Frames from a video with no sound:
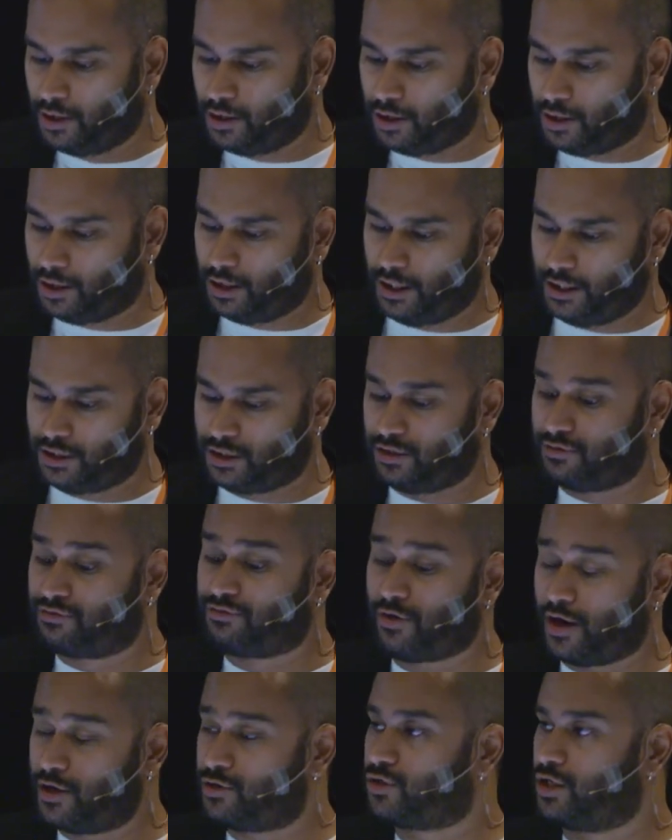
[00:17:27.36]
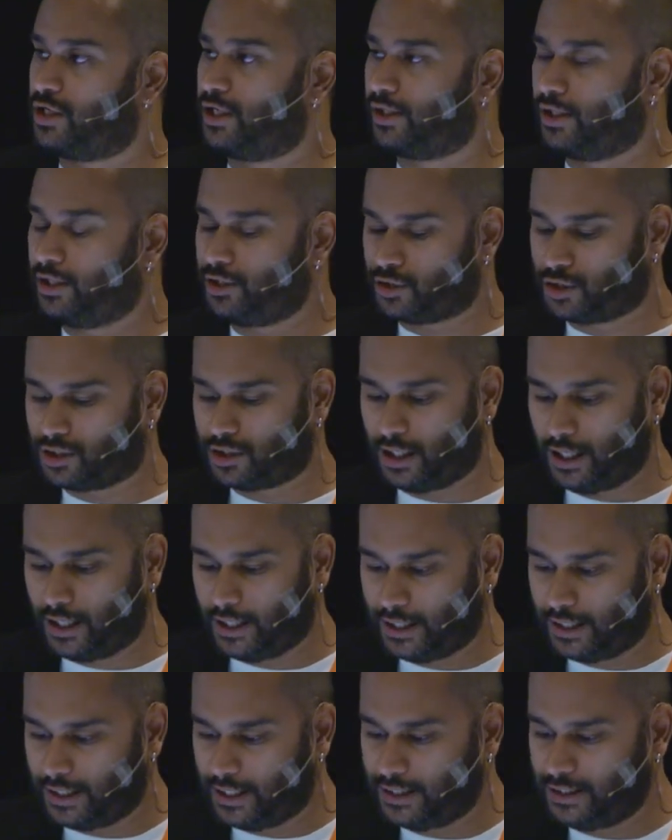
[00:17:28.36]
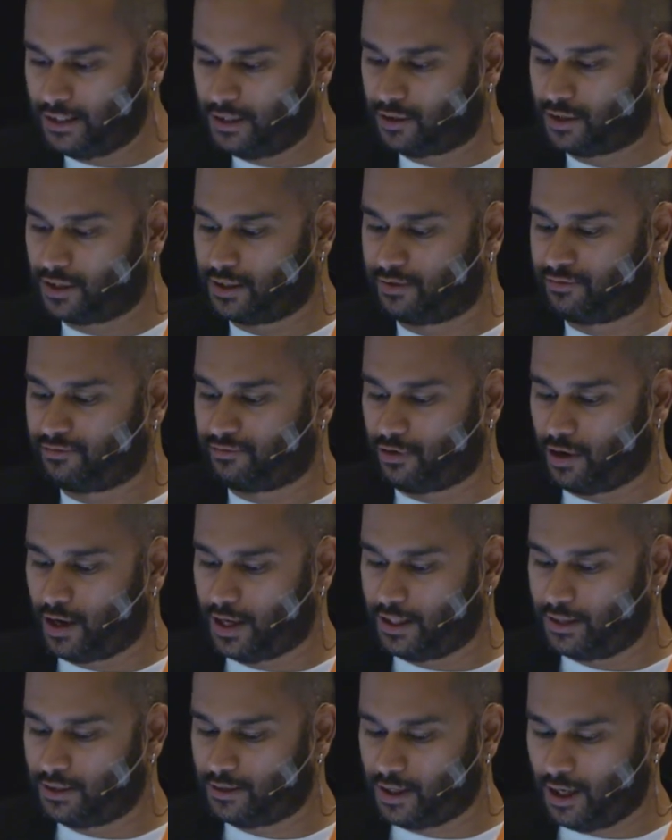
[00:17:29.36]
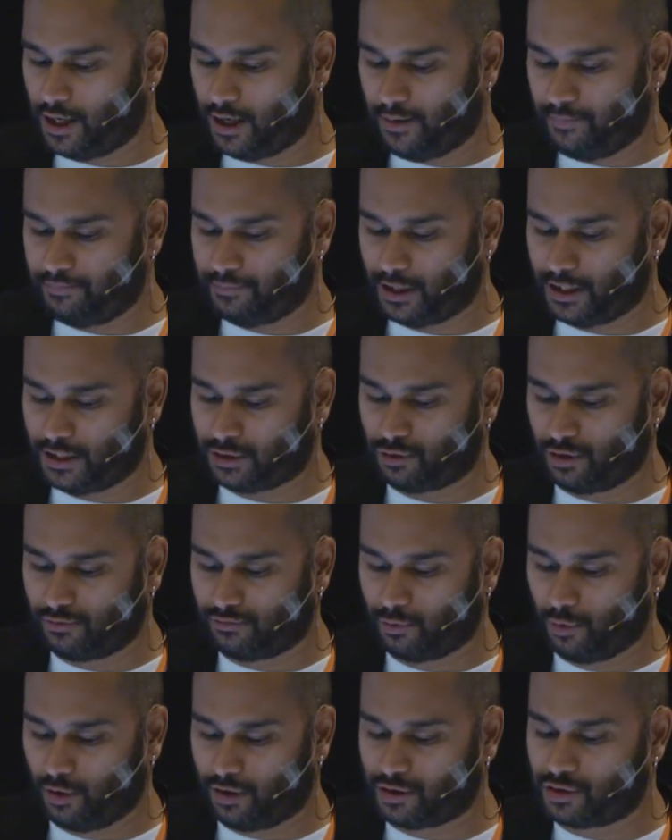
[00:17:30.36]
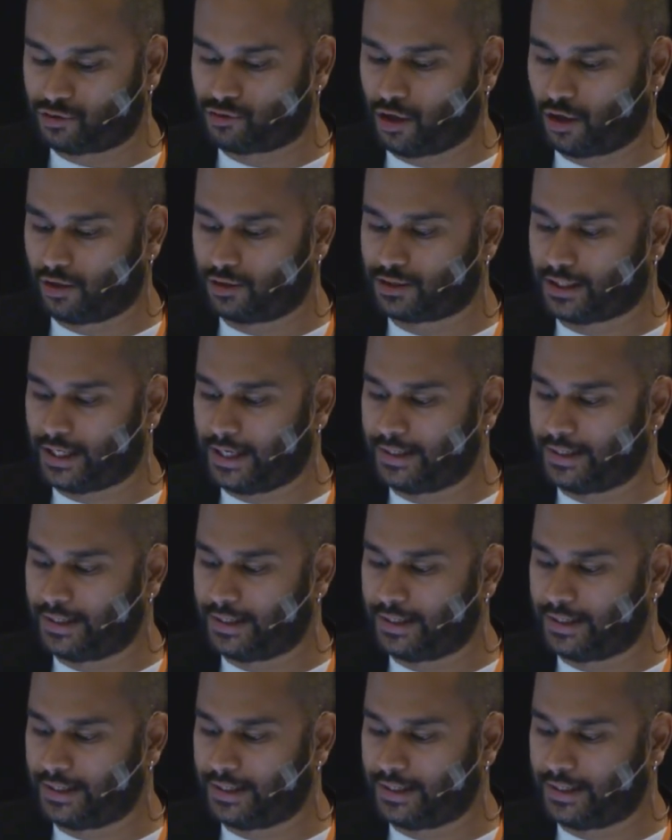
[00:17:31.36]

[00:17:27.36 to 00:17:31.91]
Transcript: it's in French and English, and you can find the history of the war on drugs